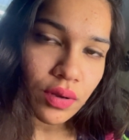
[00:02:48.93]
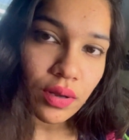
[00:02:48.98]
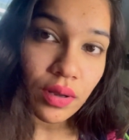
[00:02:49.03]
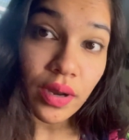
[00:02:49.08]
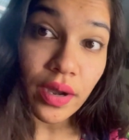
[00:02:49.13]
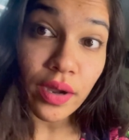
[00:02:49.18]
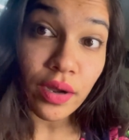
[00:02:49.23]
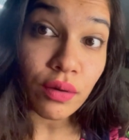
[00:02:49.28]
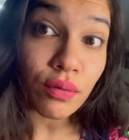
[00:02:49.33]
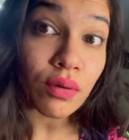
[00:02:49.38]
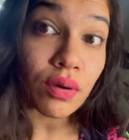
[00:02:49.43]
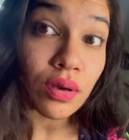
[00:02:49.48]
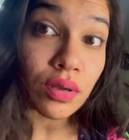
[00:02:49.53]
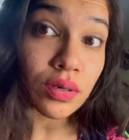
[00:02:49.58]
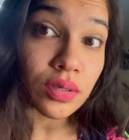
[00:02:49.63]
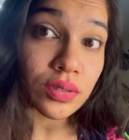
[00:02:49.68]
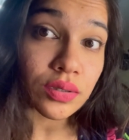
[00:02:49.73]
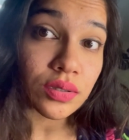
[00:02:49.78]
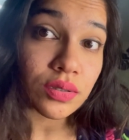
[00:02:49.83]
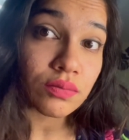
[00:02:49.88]
Getting to
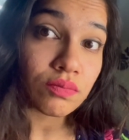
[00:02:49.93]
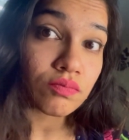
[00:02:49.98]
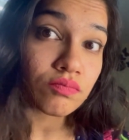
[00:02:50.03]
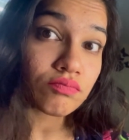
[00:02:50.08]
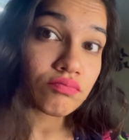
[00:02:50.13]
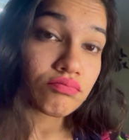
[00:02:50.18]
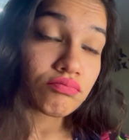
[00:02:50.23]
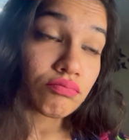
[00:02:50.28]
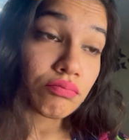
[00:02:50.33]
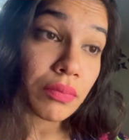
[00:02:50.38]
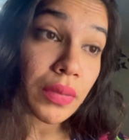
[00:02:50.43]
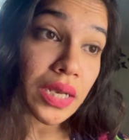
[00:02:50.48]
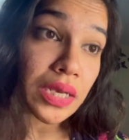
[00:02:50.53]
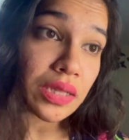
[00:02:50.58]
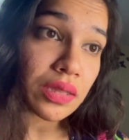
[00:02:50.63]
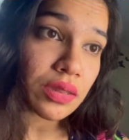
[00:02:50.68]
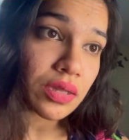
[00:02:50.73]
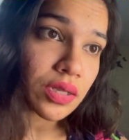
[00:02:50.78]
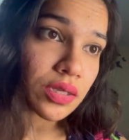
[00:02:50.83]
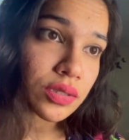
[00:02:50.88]
learn many
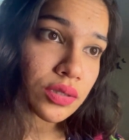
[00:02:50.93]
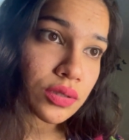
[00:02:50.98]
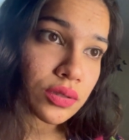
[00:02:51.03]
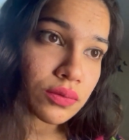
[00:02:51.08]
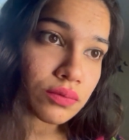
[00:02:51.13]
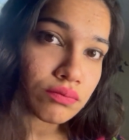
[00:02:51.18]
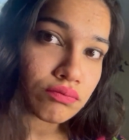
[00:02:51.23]
things.